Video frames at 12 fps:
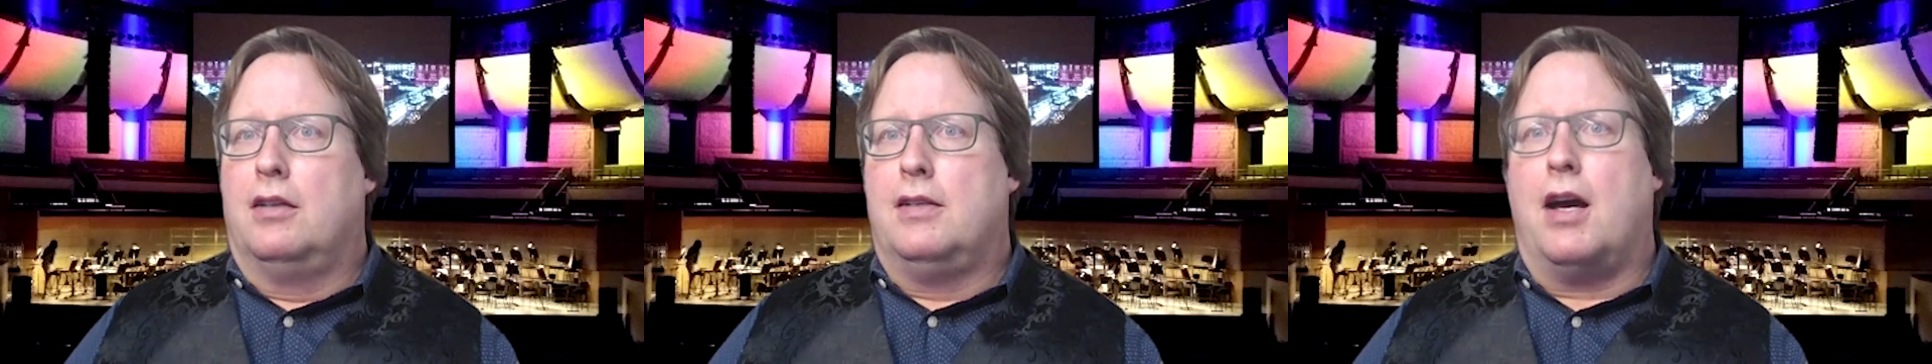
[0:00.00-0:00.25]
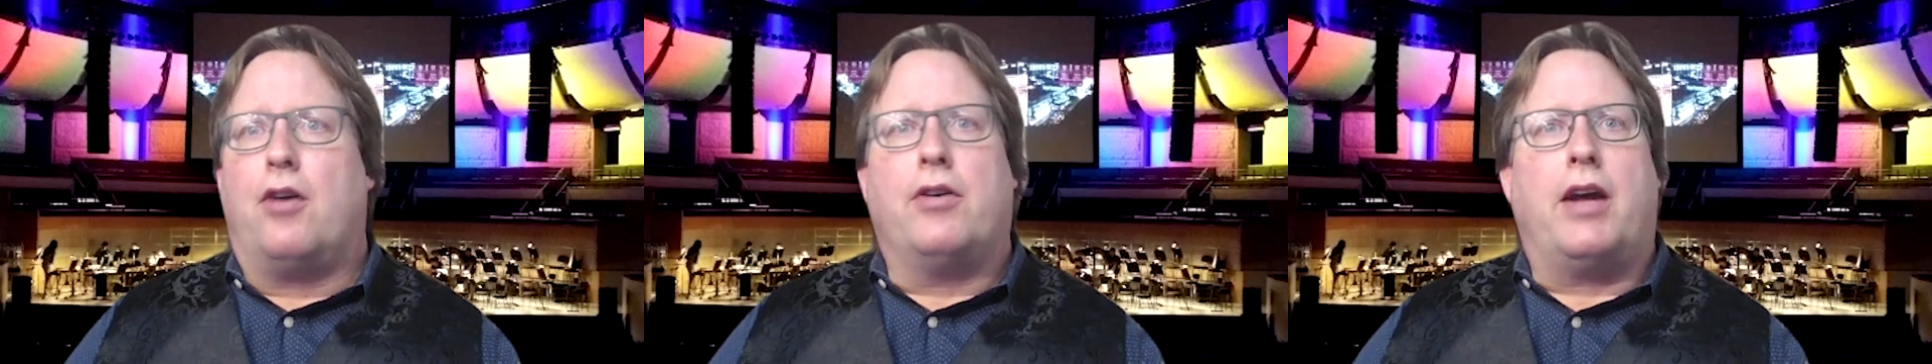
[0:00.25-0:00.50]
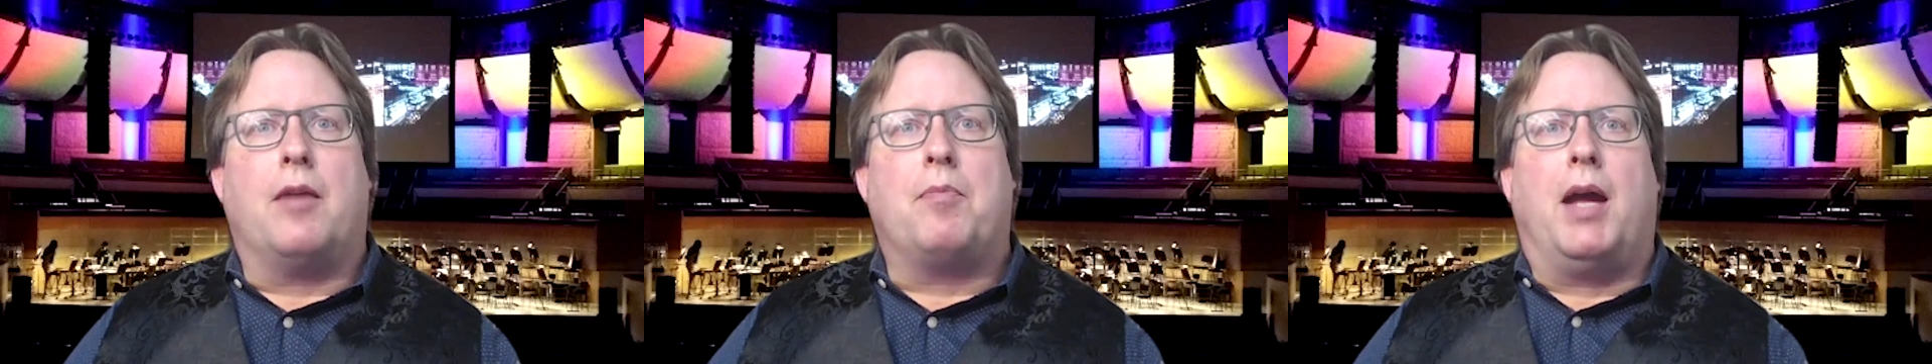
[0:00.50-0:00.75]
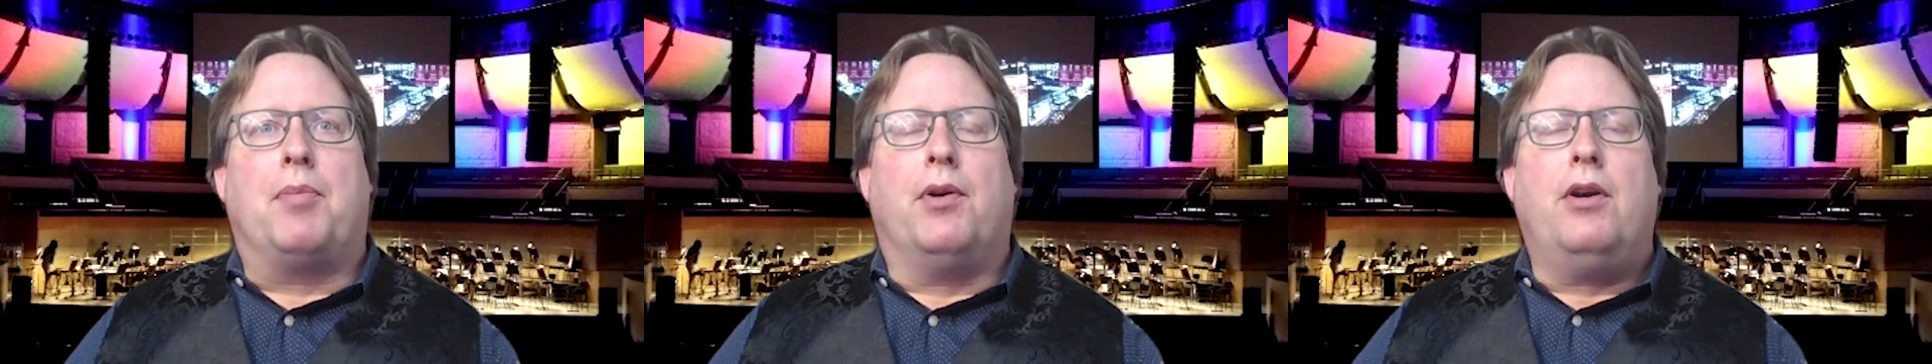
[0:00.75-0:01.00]
down on
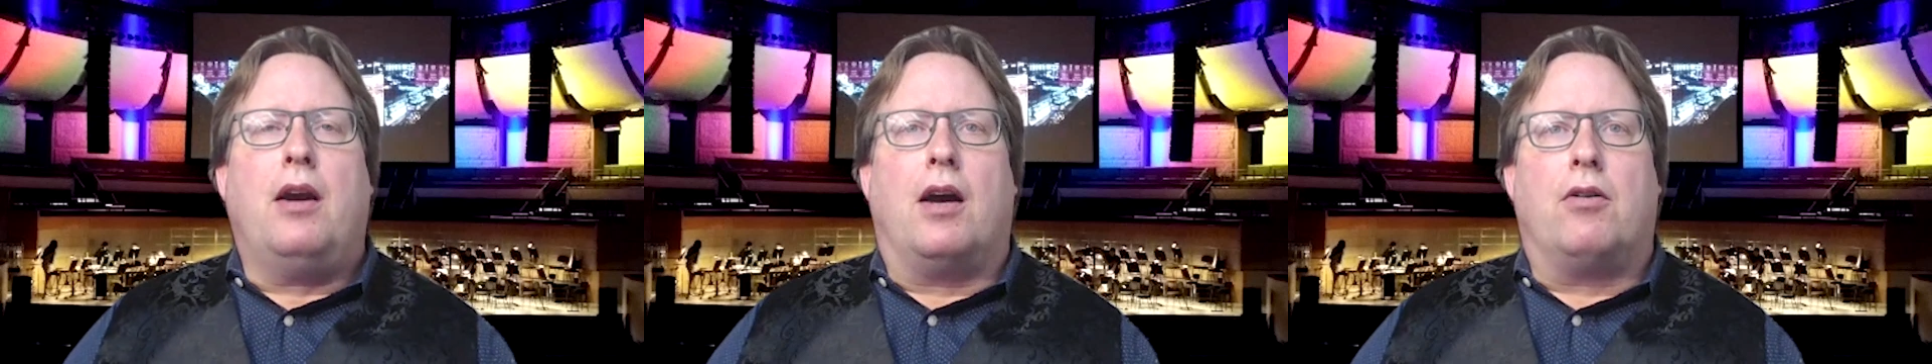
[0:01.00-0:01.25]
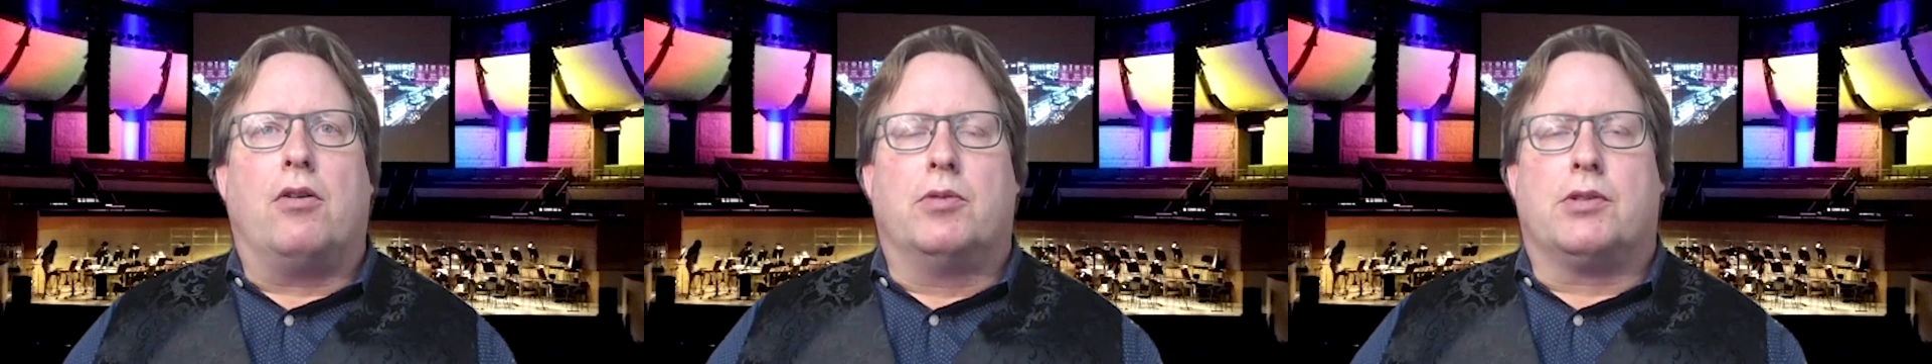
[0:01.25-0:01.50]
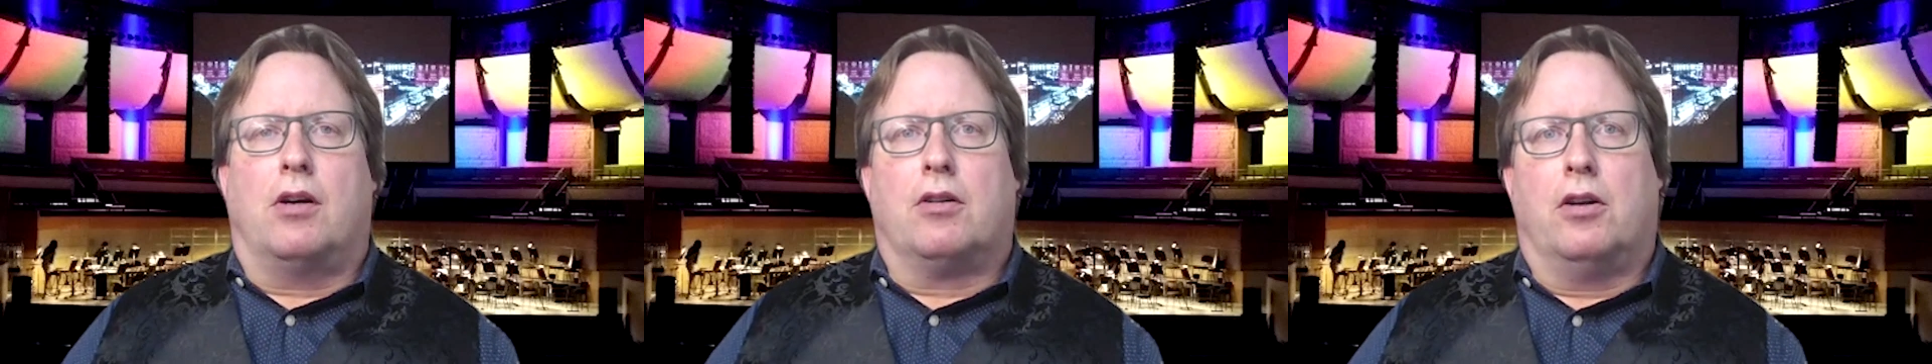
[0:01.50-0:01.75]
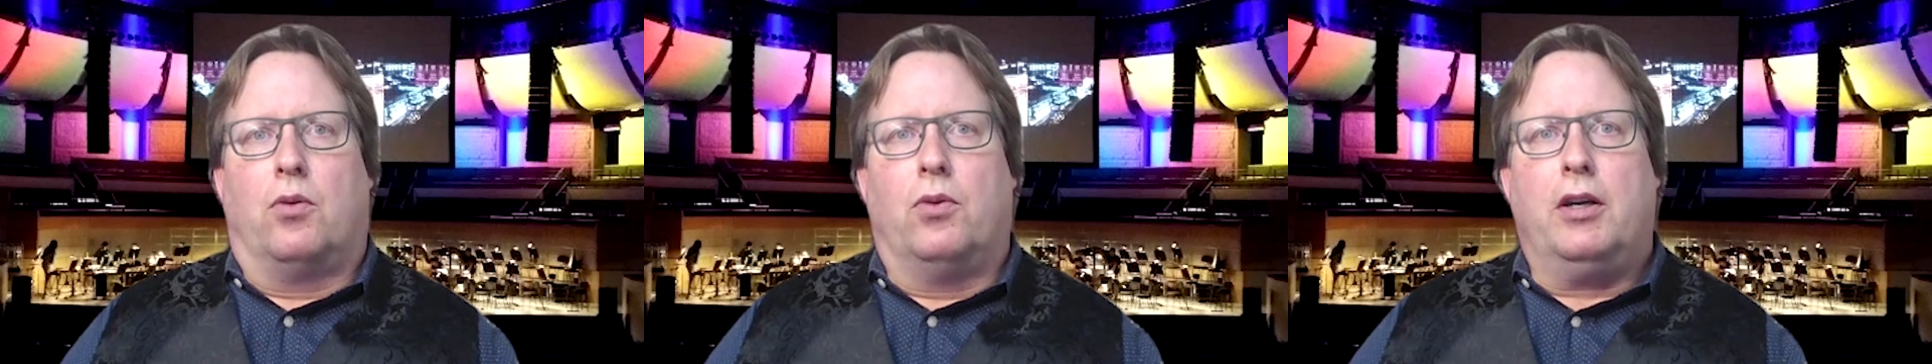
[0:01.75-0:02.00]
paper, how it was all
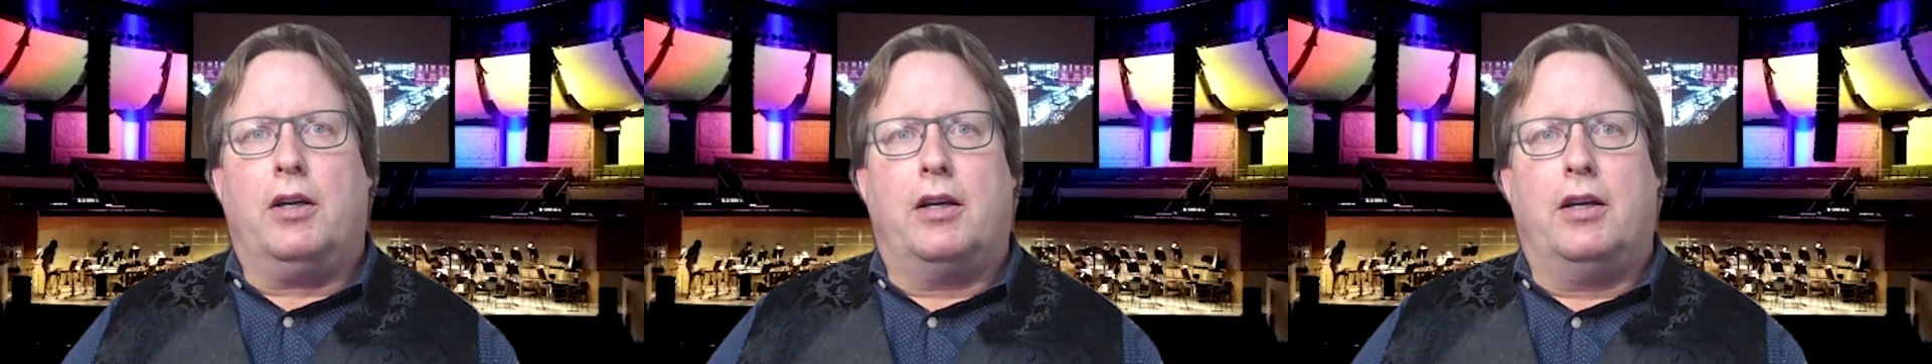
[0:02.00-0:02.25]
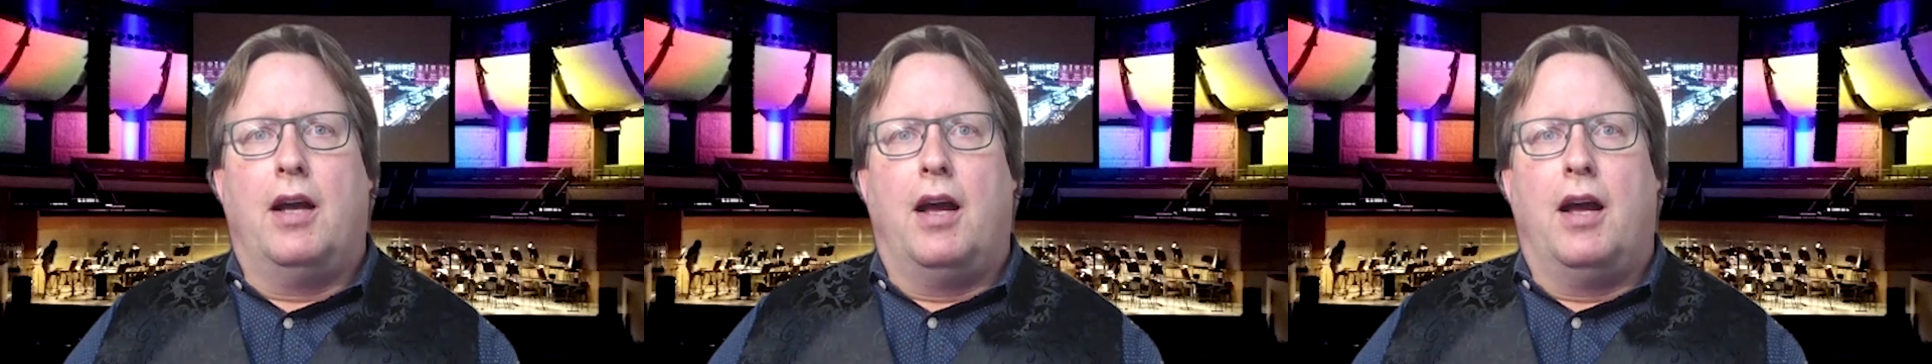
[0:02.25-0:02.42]
going to work.